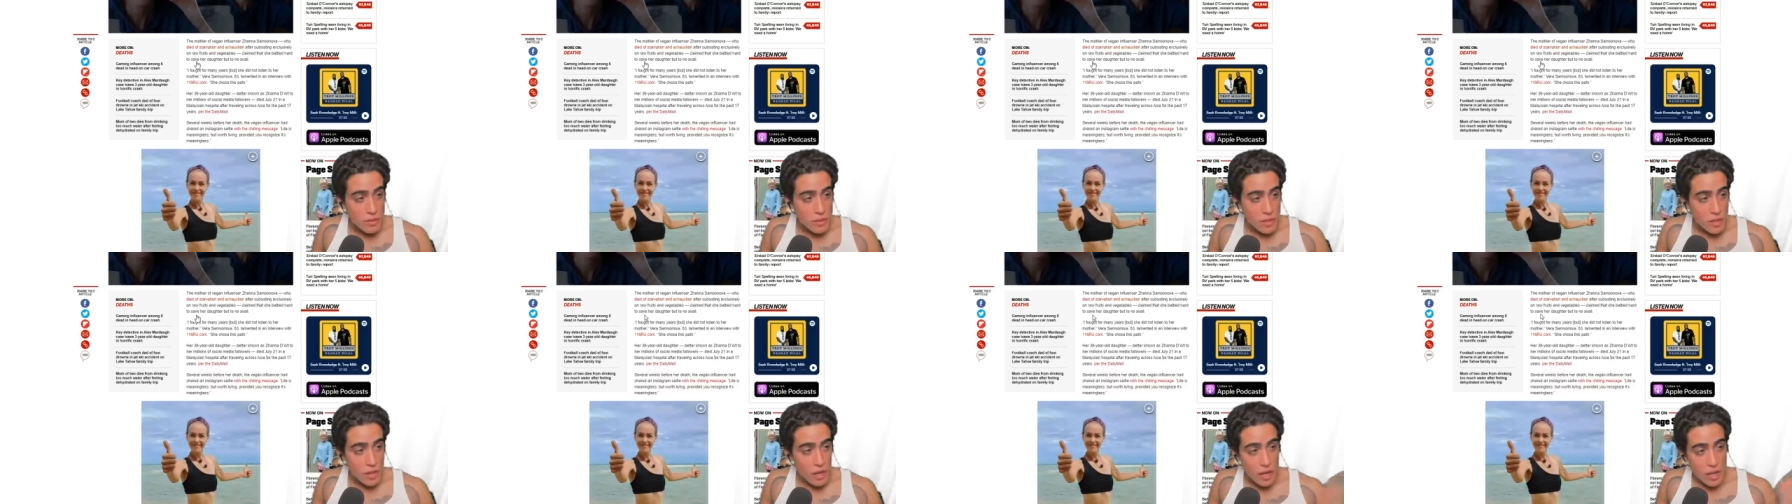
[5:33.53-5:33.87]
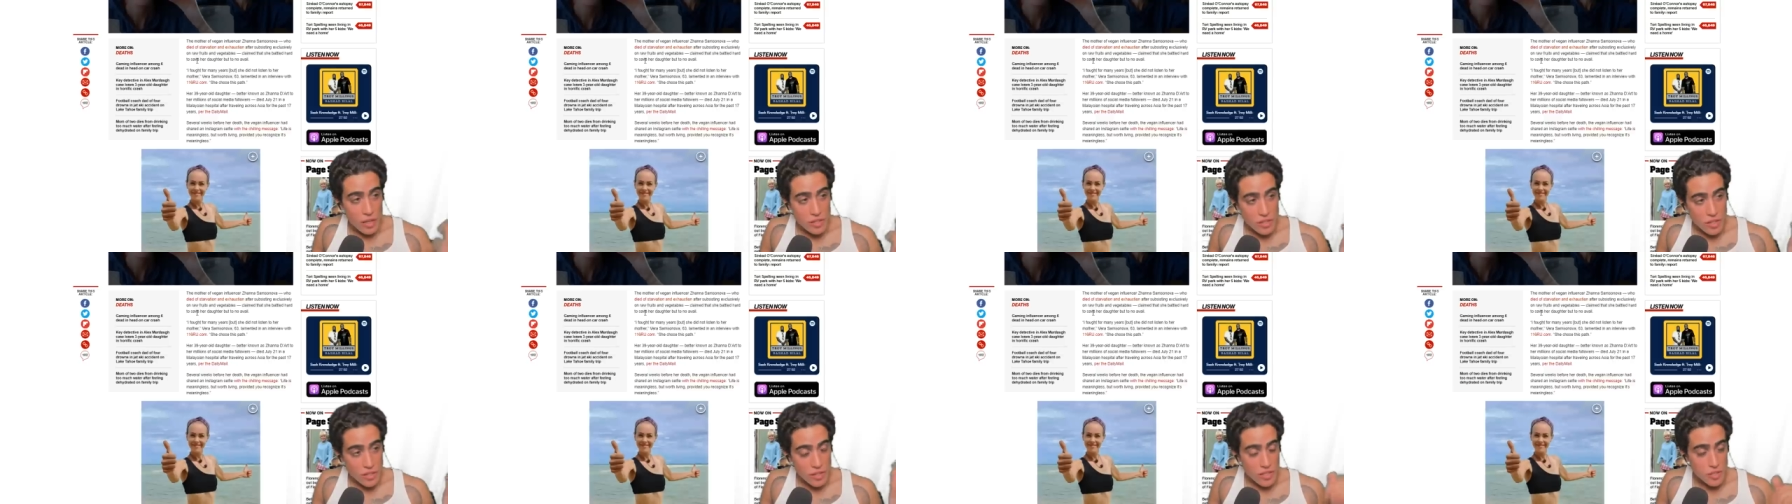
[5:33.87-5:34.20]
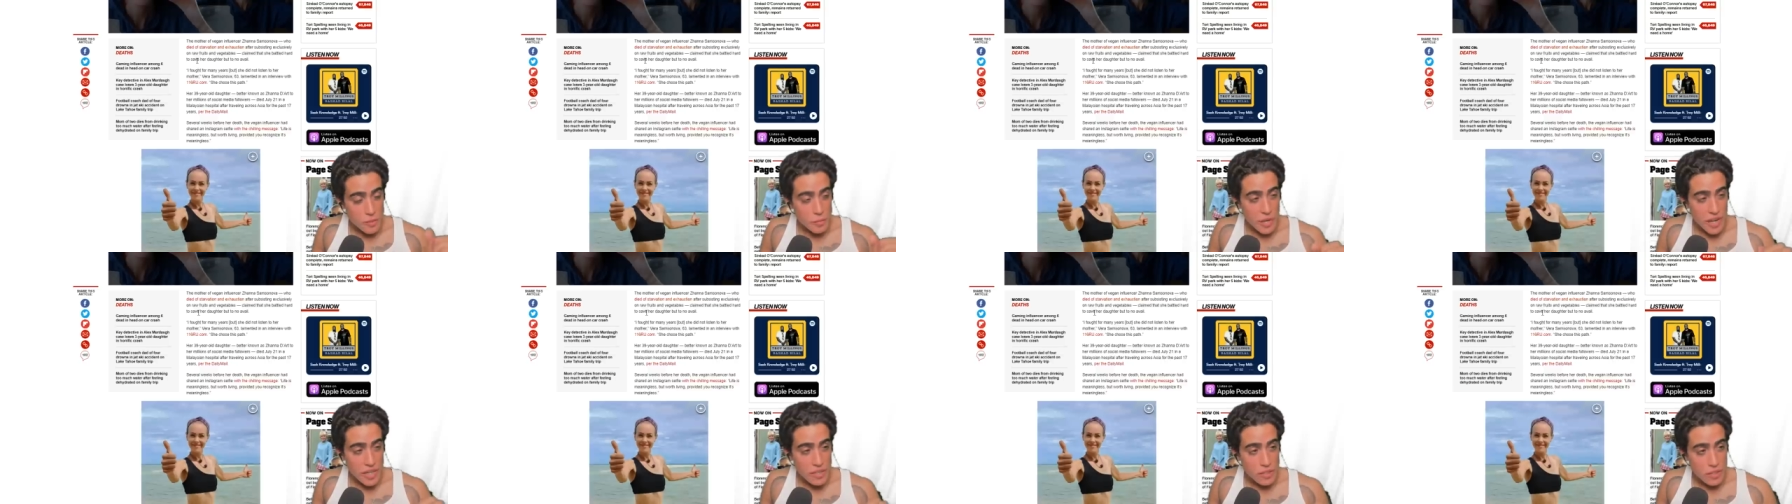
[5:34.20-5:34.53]
Uh, so this
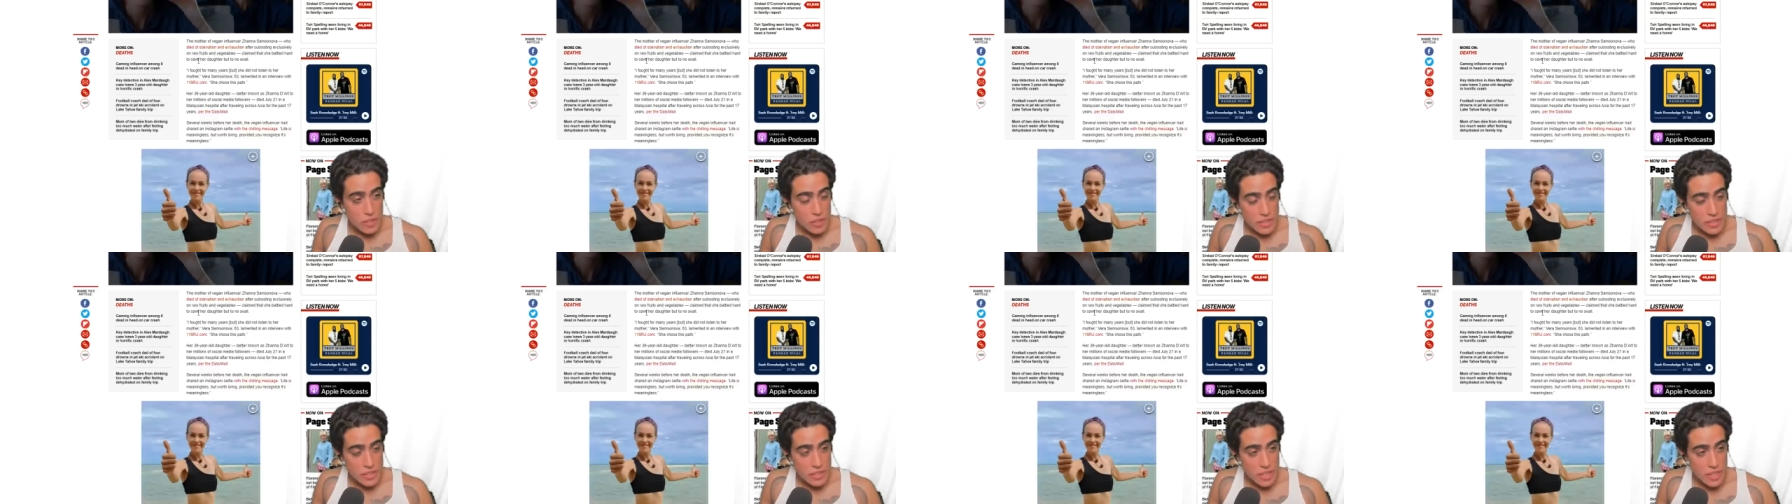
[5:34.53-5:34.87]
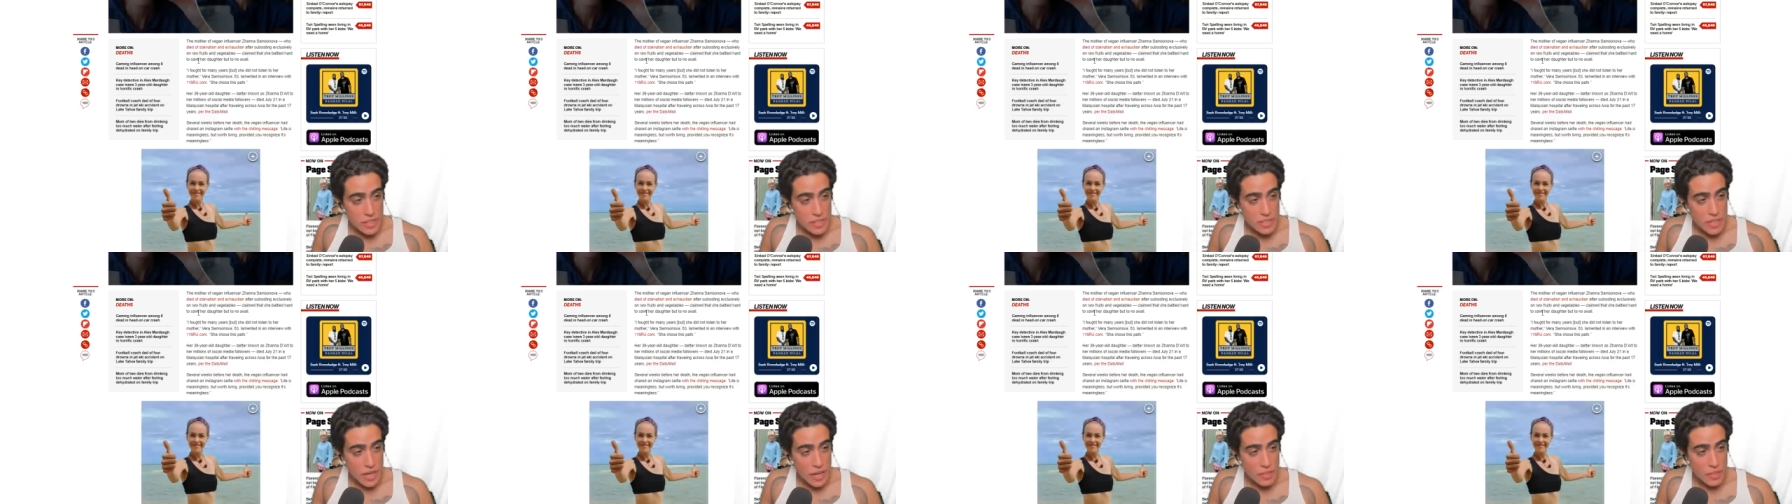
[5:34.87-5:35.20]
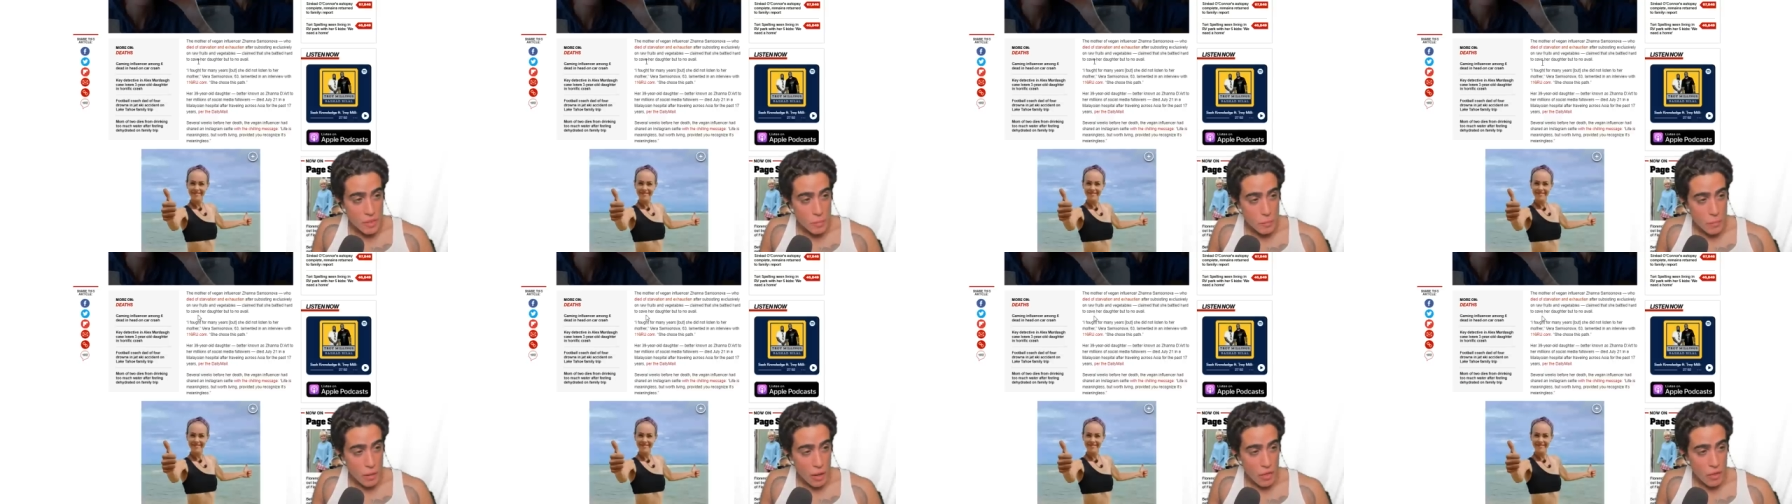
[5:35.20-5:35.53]
basically says that
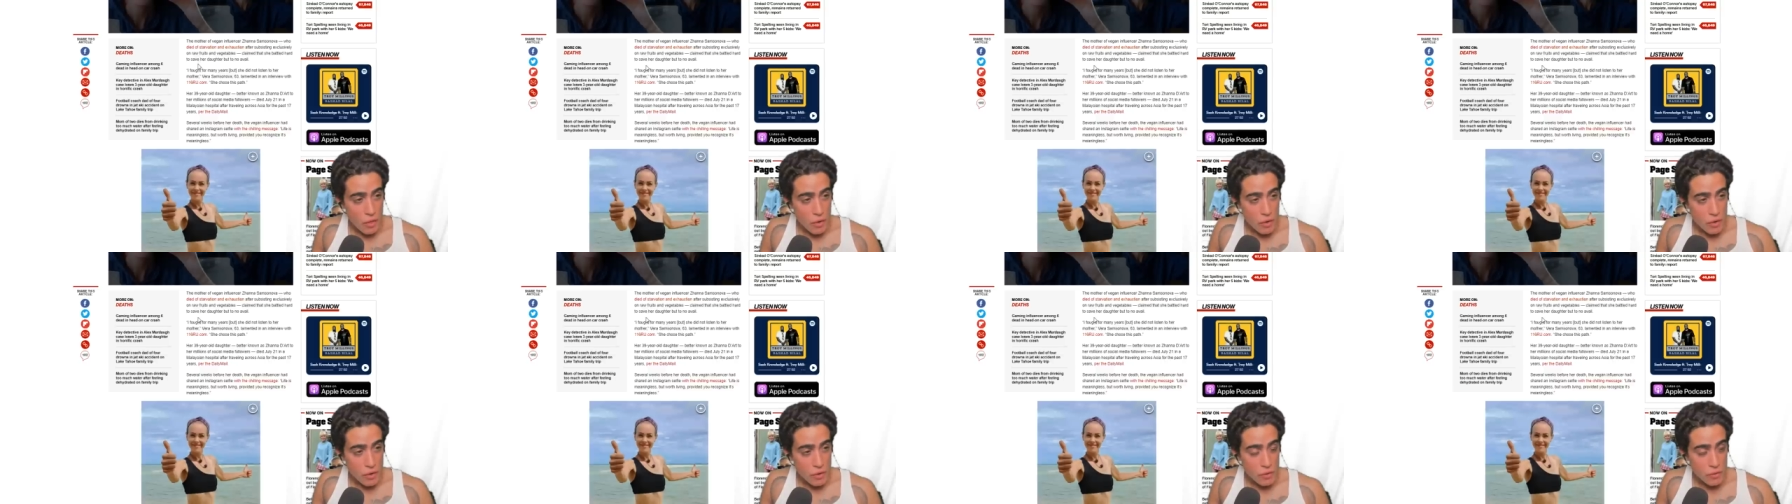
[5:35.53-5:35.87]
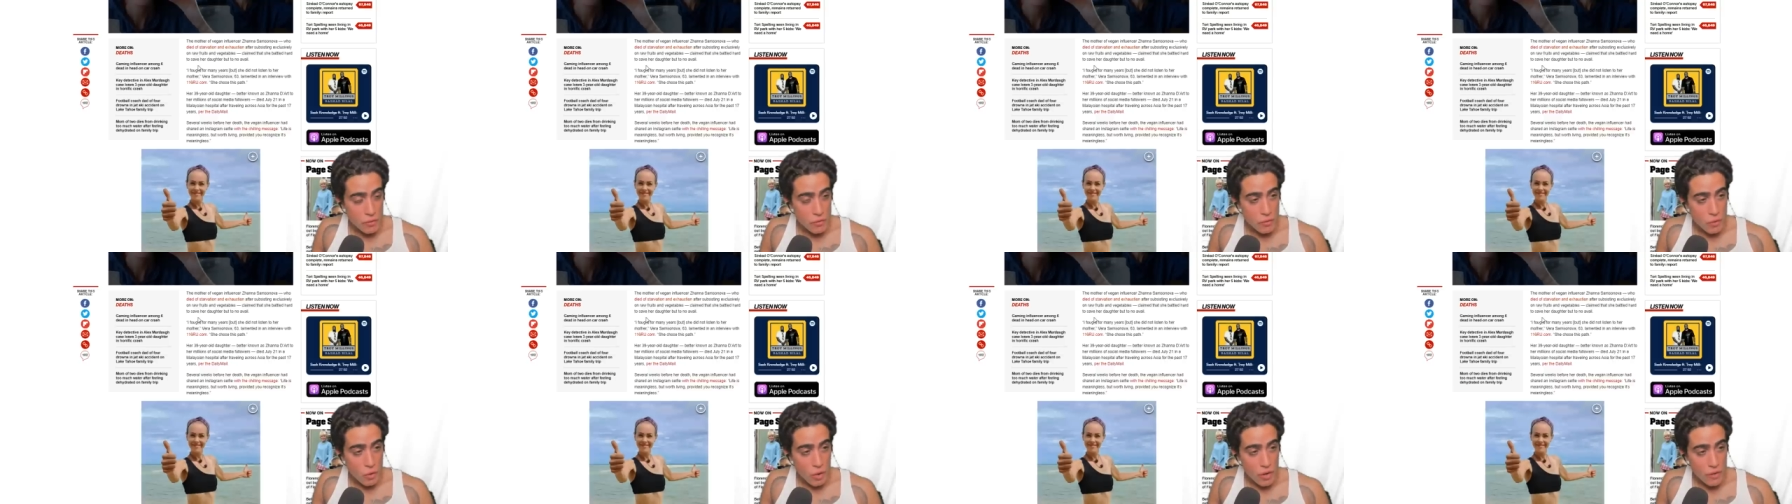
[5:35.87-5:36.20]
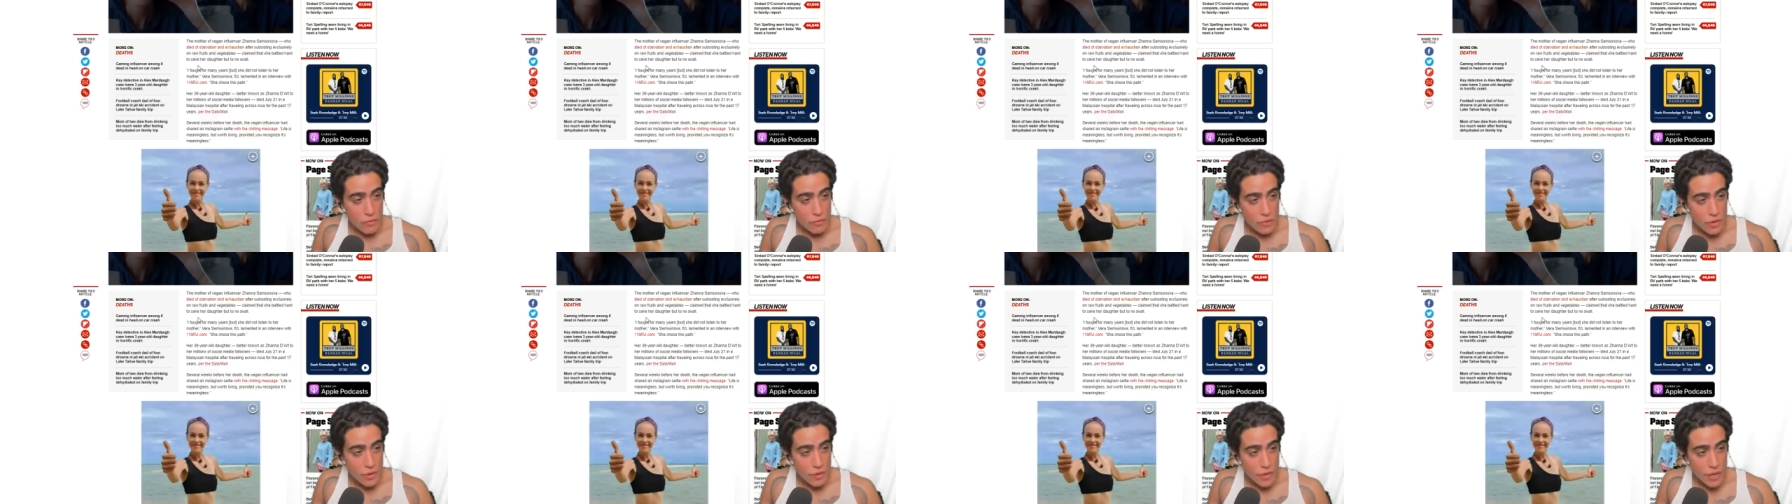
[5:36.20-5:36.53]
the mother
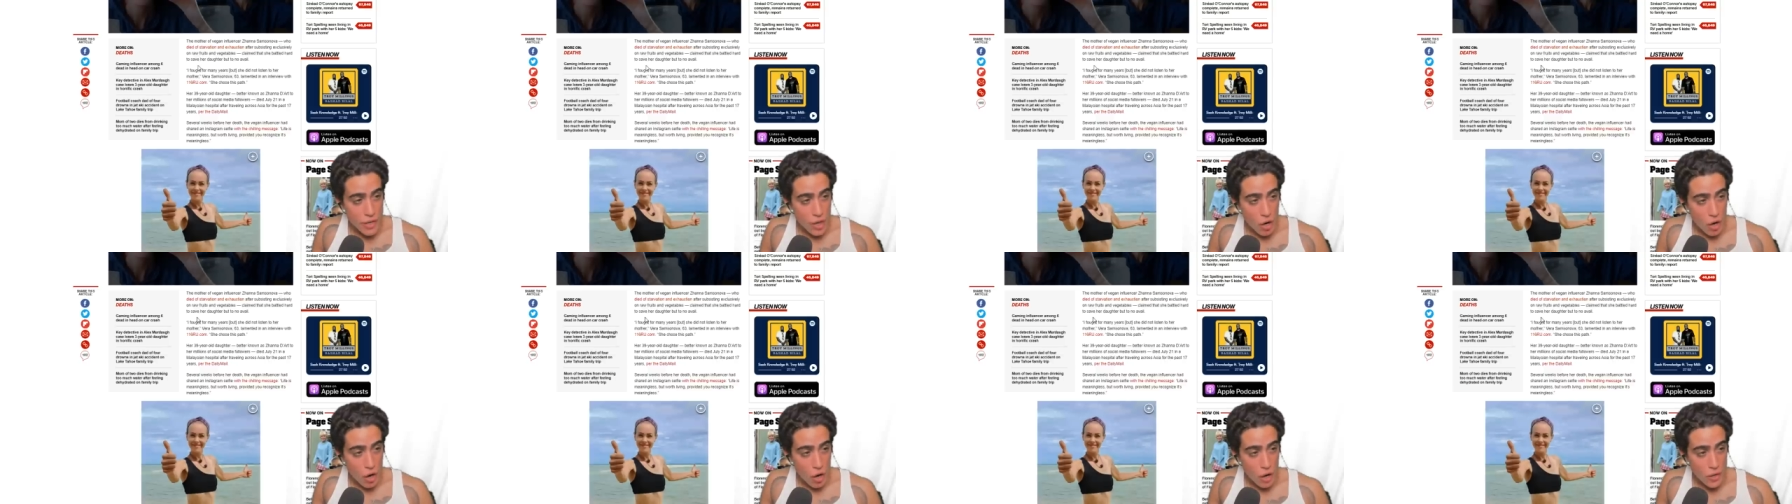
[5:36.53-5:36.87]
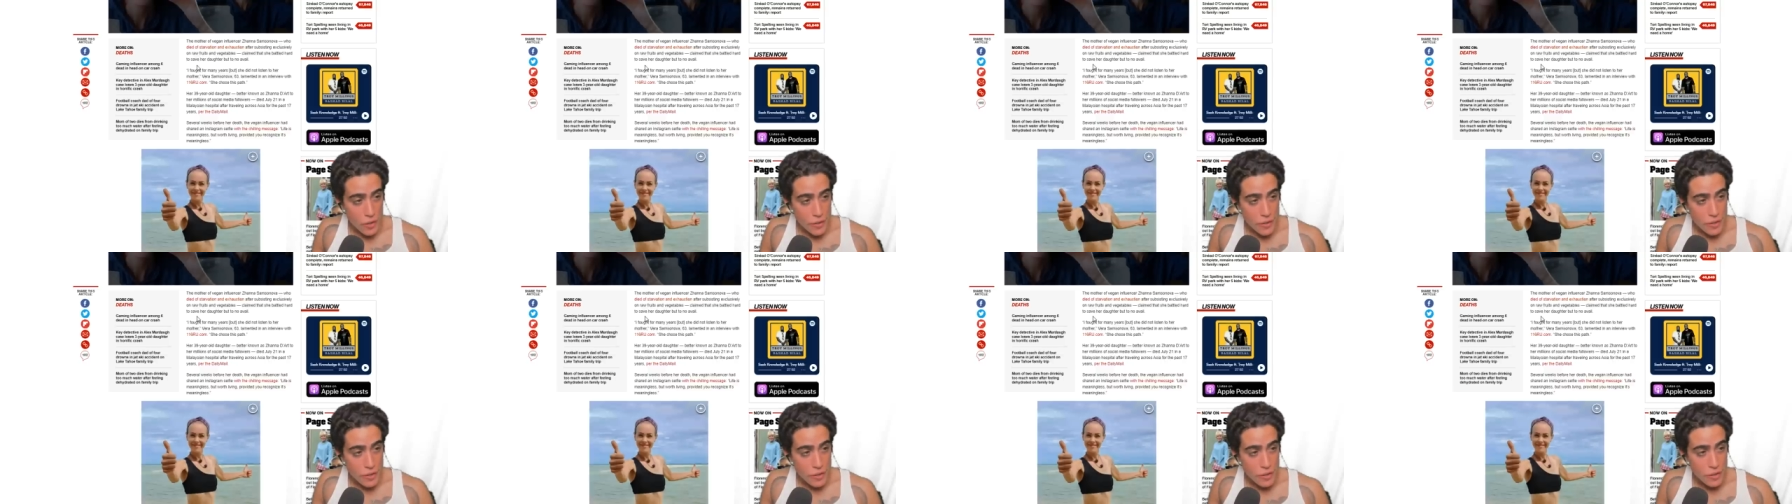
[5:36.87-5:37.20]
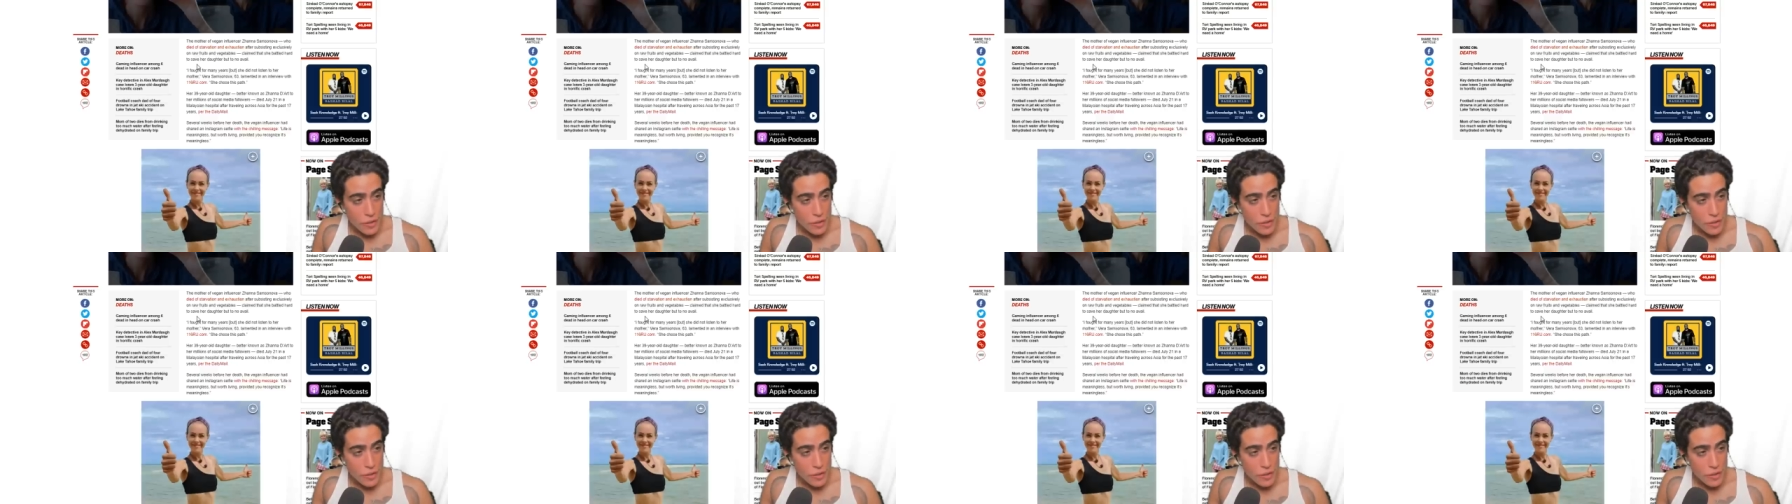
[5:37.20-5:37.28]
fought very hard